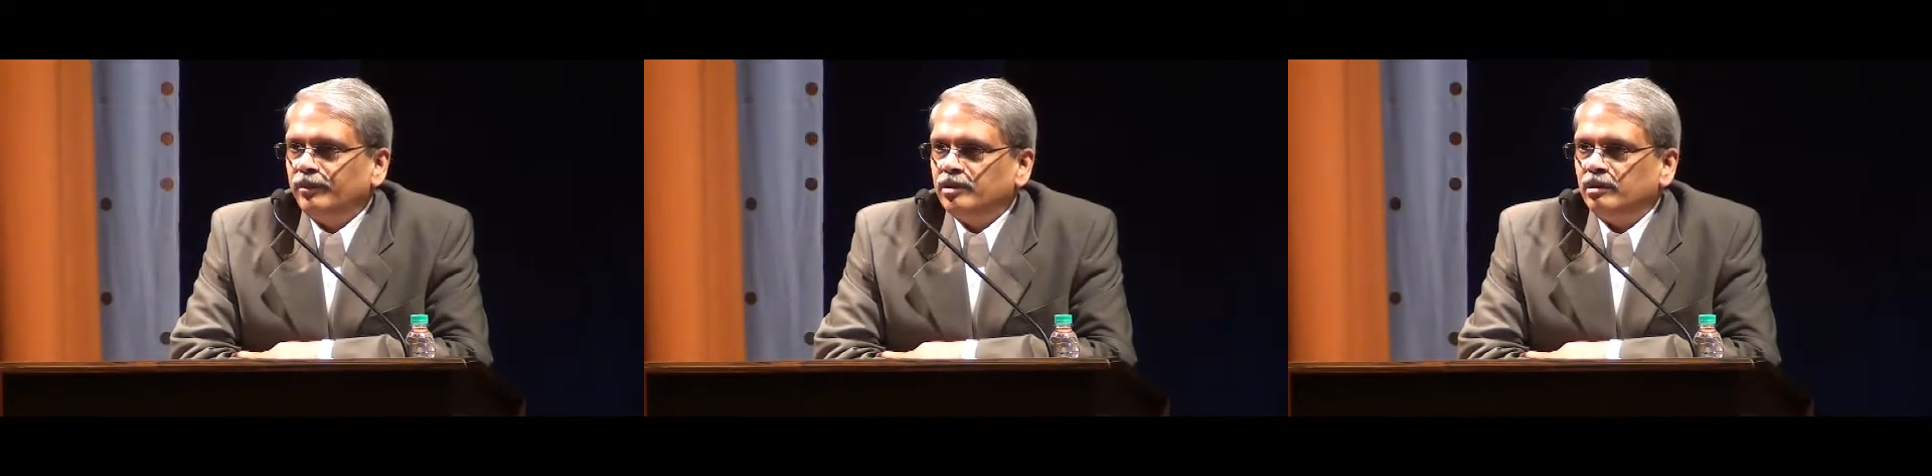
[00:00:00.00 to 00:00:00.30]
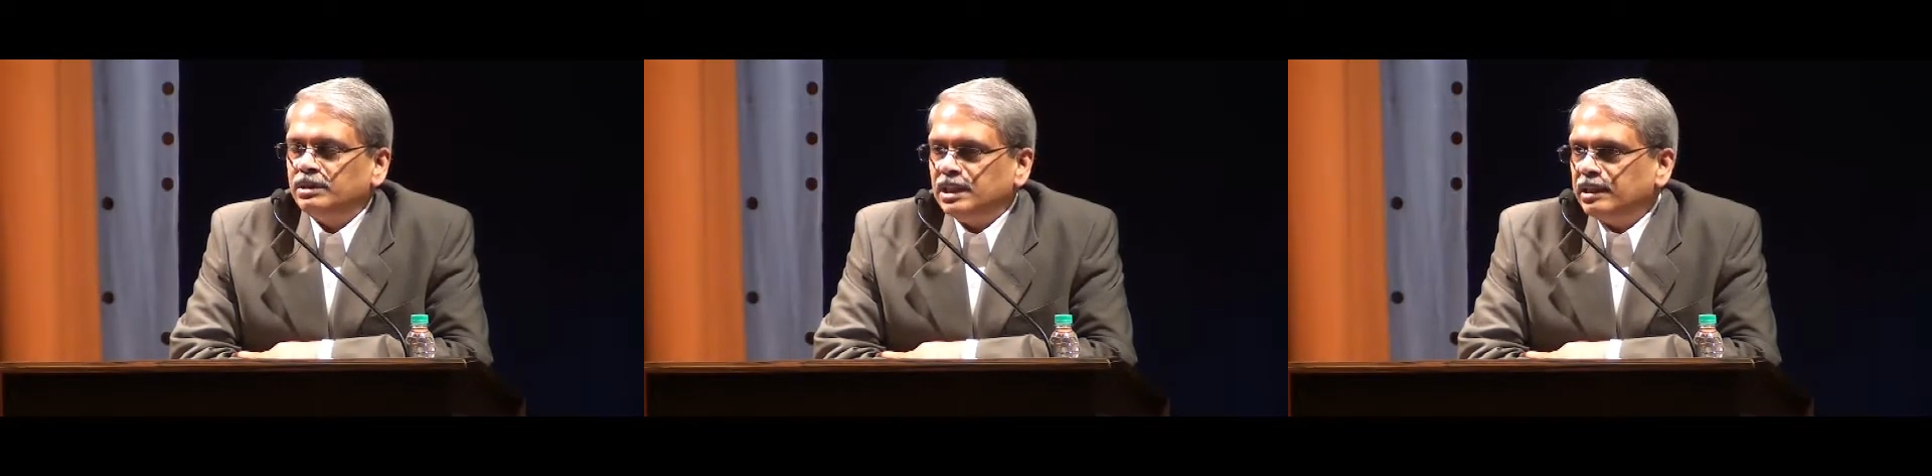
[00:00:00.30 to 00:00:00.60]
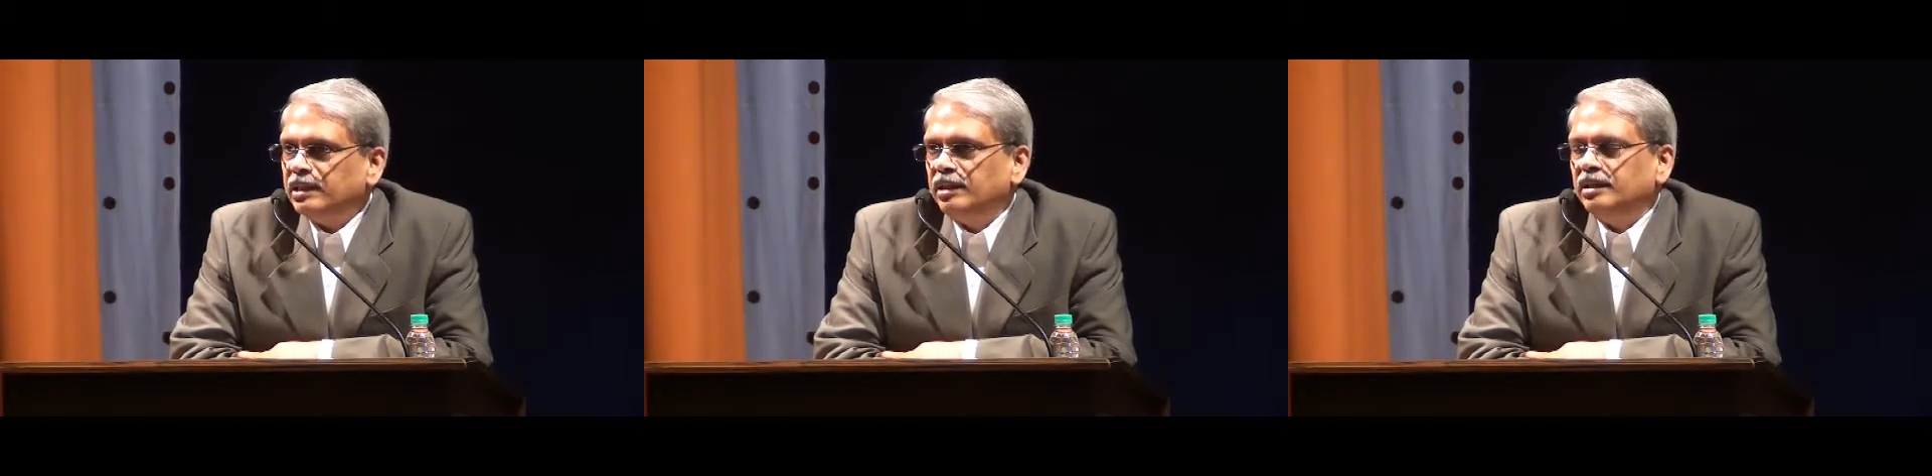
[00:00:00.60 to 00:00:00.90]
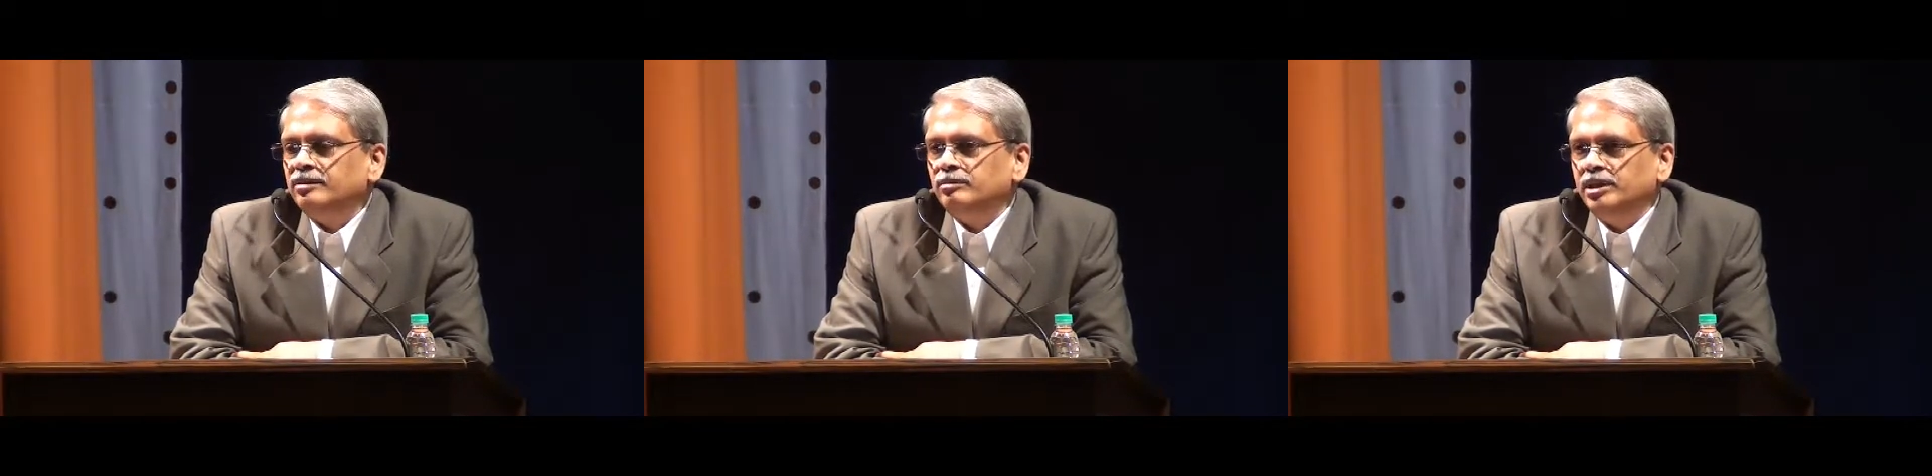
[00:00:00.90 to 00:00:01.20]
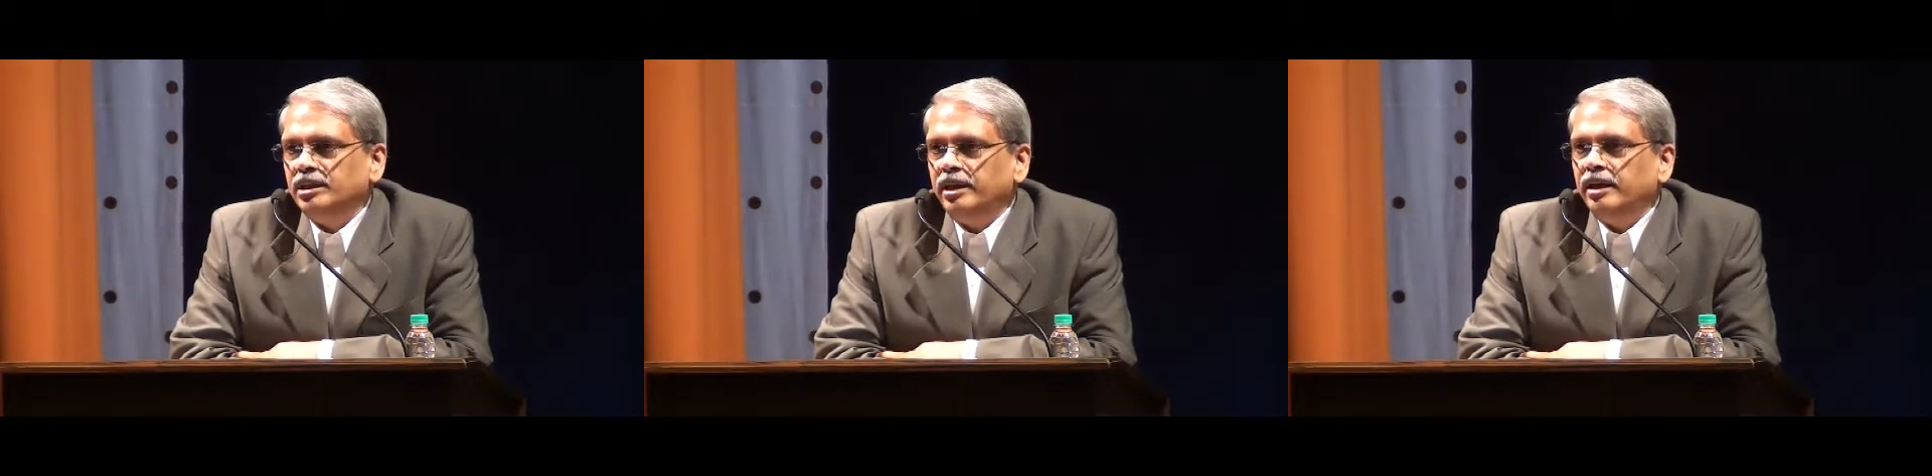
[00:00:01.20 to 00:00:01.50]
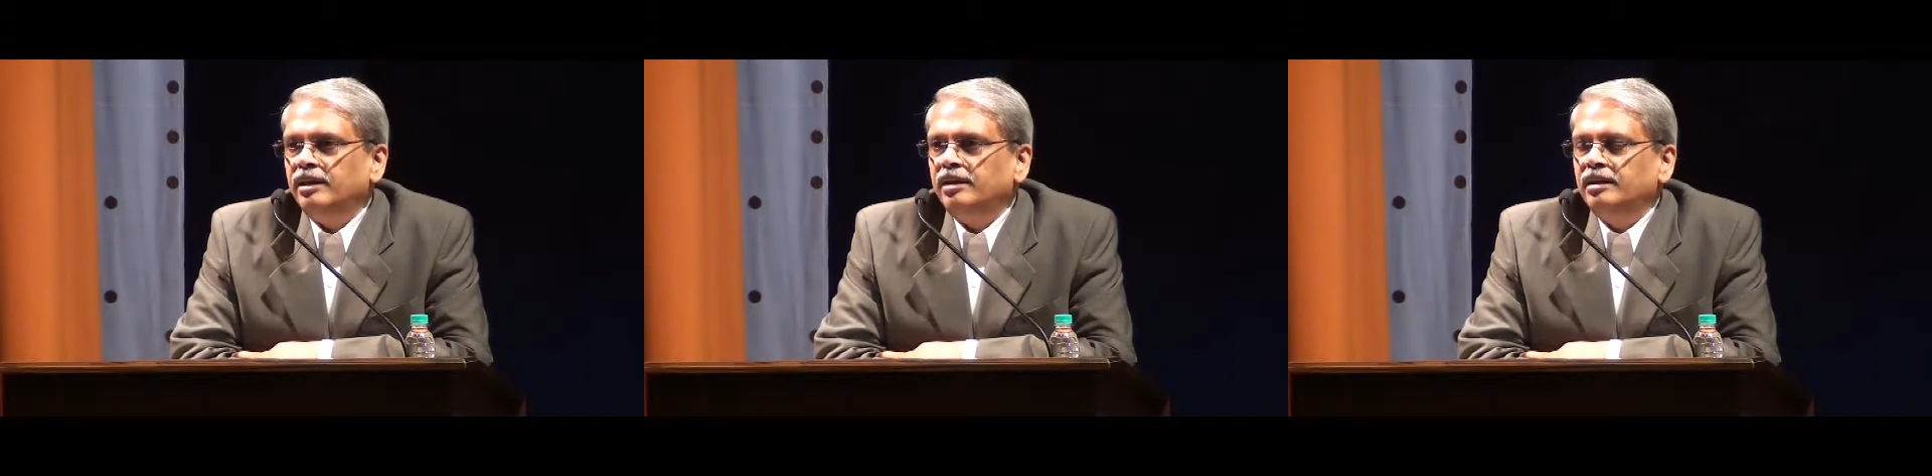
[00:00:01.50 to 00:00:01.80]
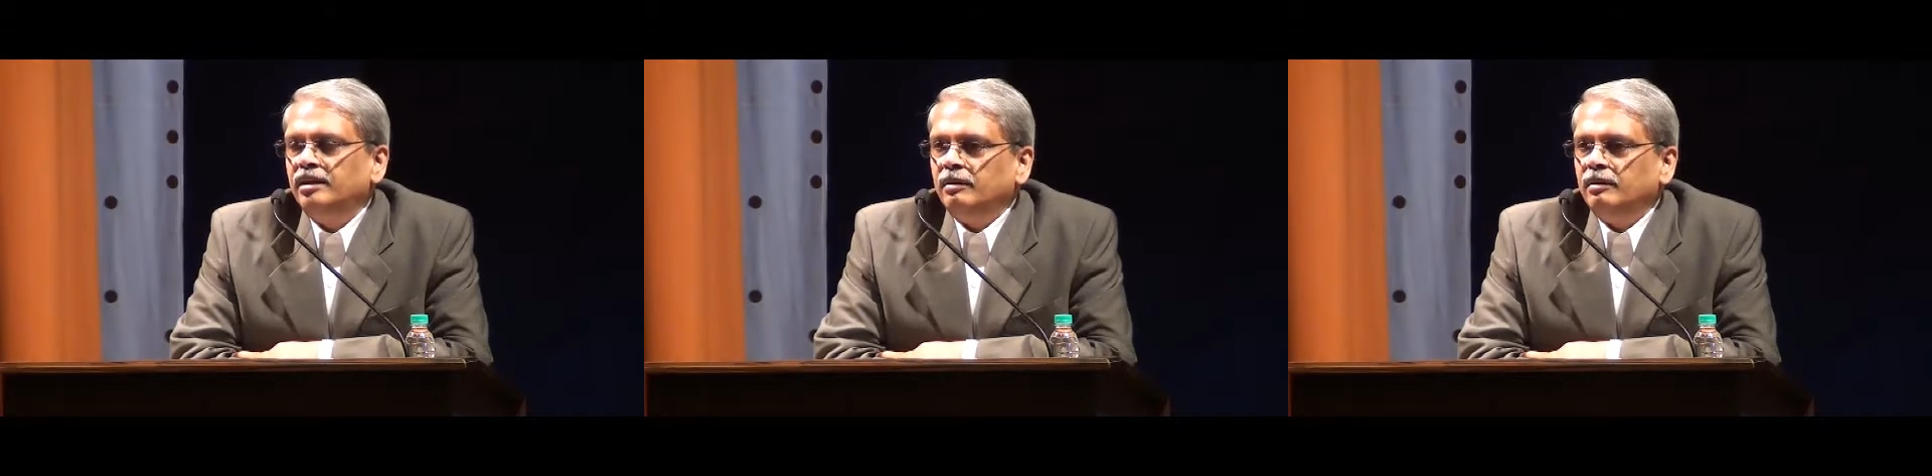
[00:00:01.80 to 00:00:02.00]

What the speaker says: So I was lucky to be there